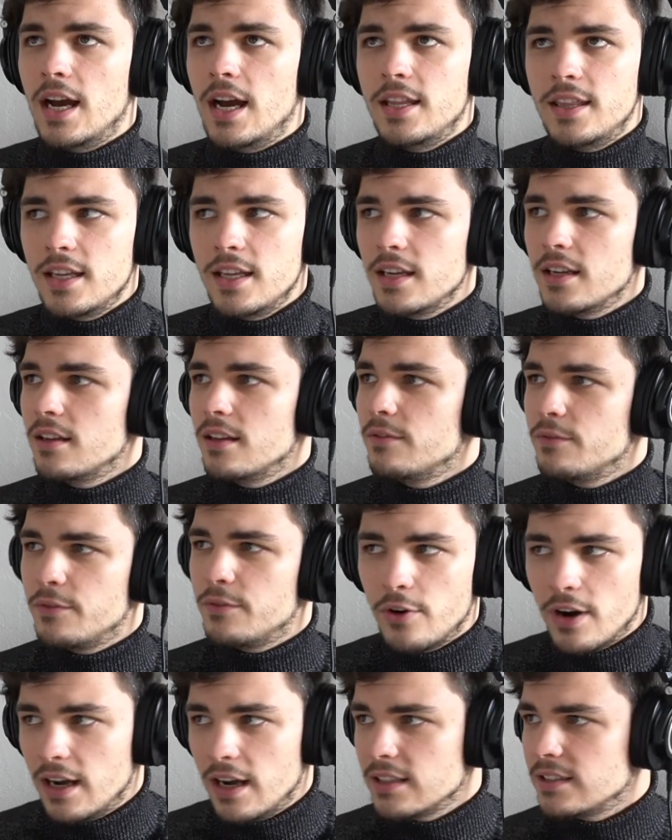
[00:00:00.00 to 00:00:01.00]
I think
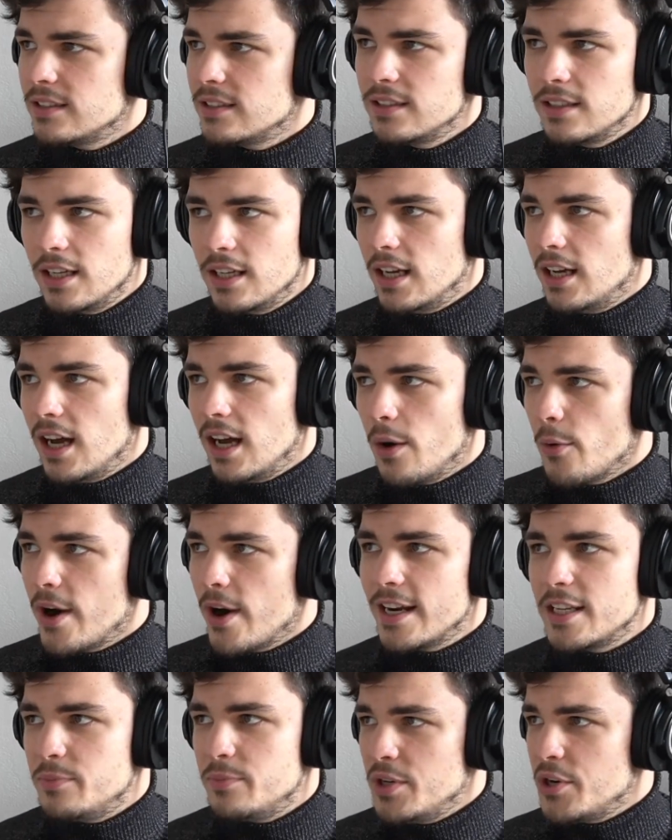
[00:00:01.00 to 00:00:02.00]
for us, our
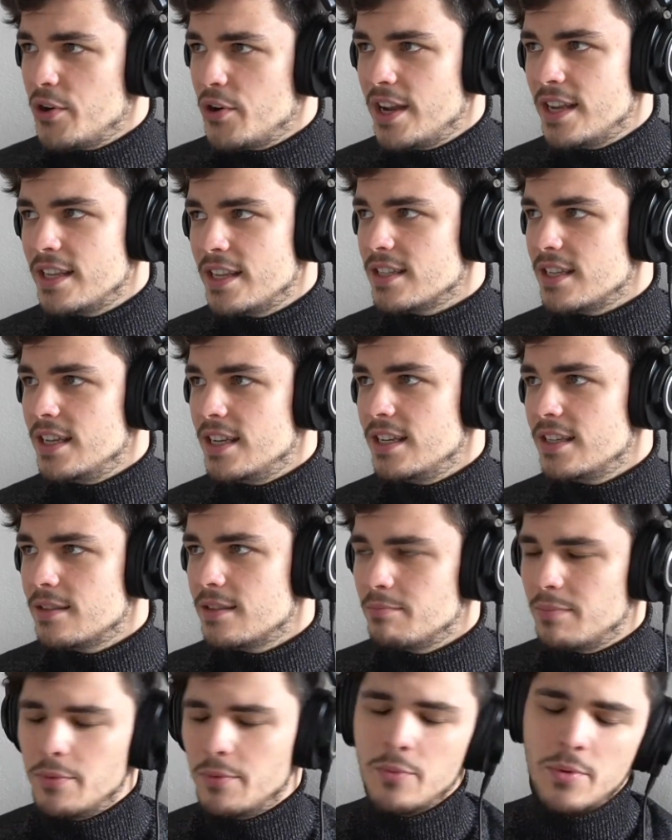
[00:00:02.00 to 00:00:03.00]
experience is
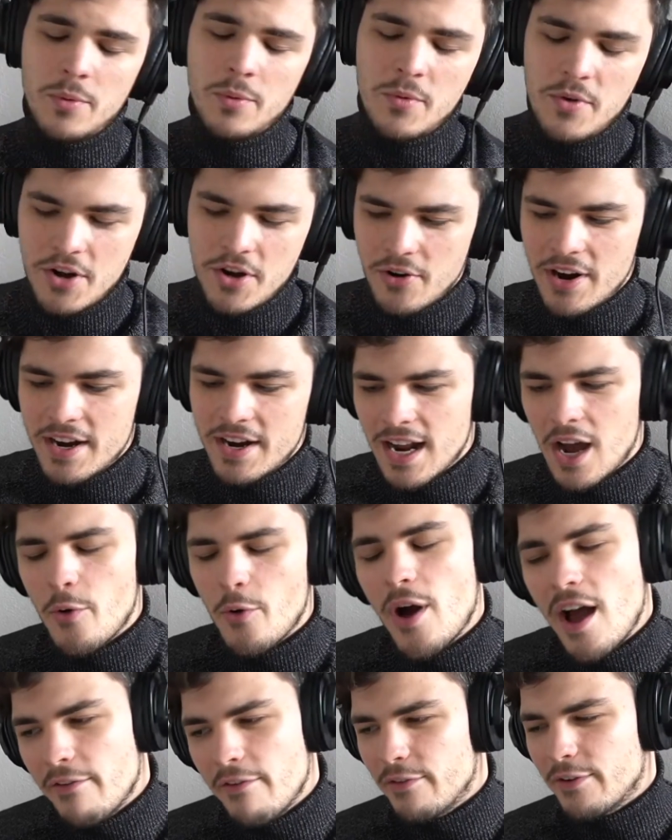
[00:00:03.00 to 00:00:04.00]
what we right now
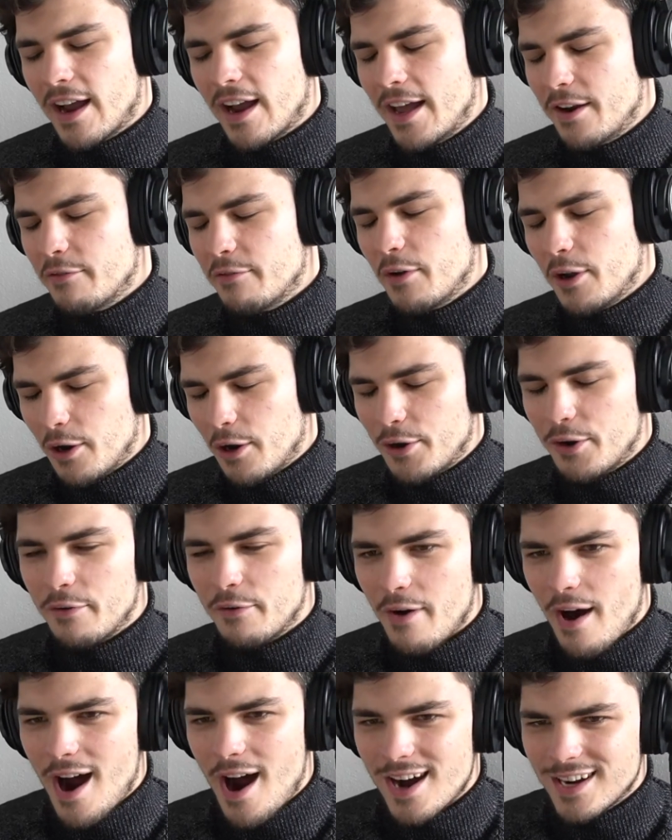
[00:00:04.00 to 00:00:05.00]
have kind of a lot
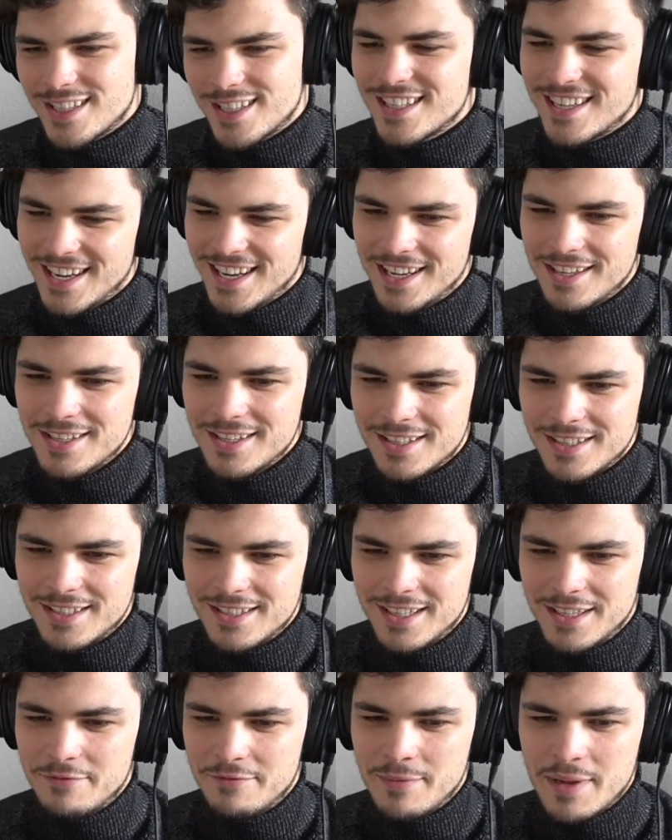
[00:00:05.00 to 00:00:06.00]
of hard skills
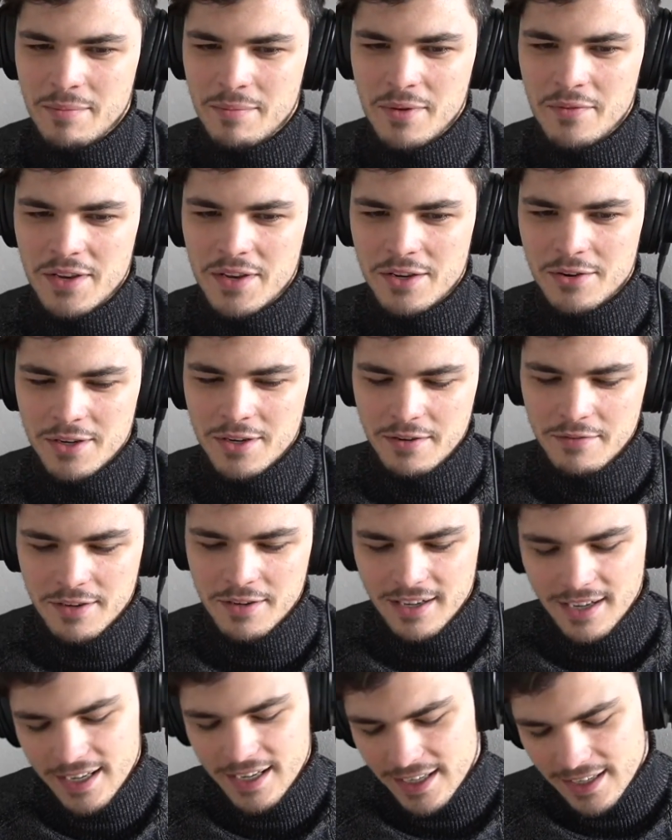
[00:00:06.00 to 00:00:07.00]
that maybe we don't
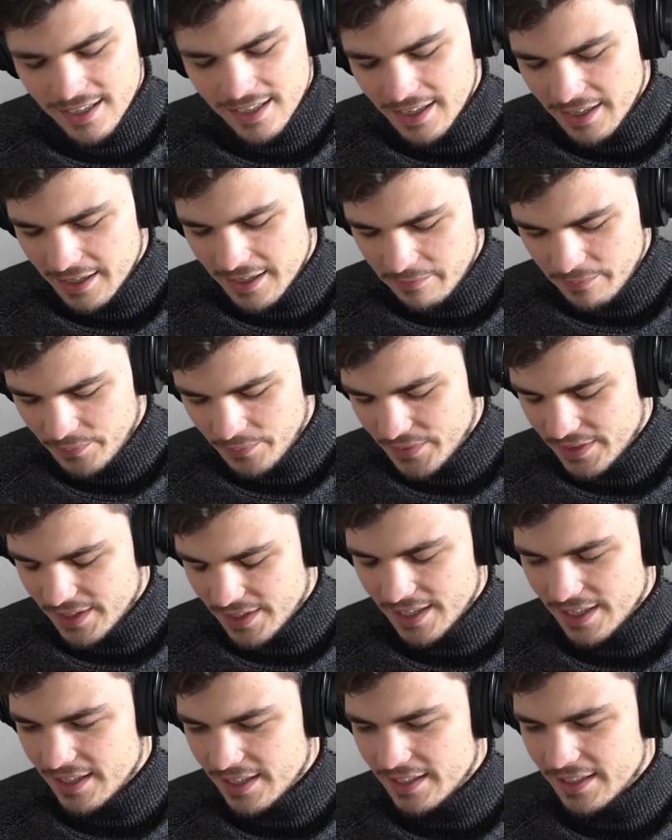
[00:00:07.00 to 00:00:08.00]
even like
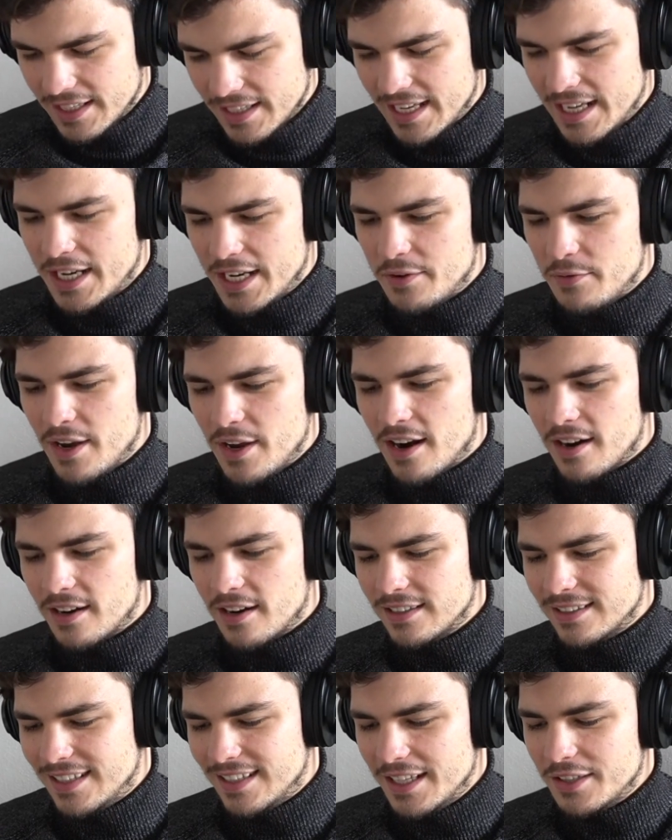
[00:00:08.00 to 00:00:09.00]
get that we are
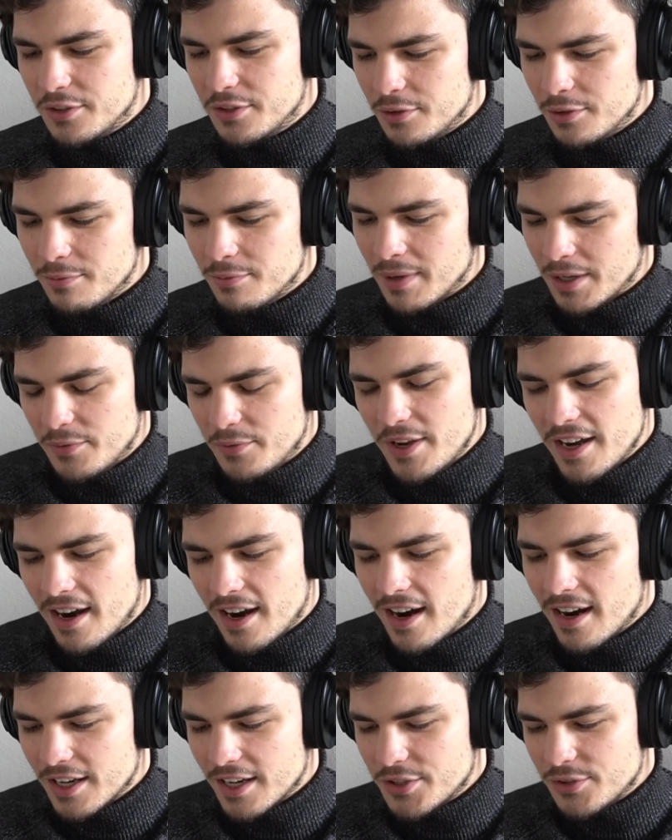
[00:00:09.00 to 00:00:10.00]
that good, but we
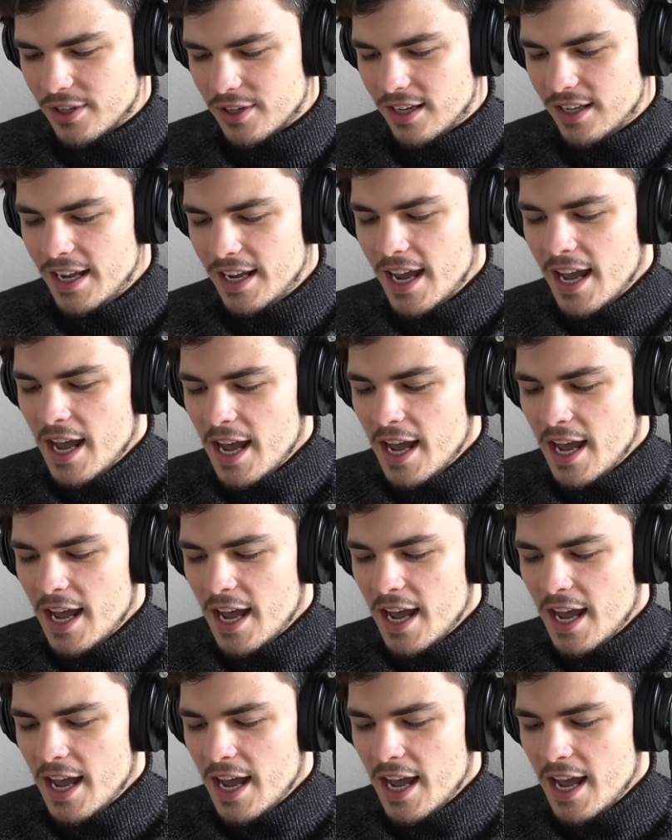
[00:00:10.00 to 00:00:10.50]
are actually.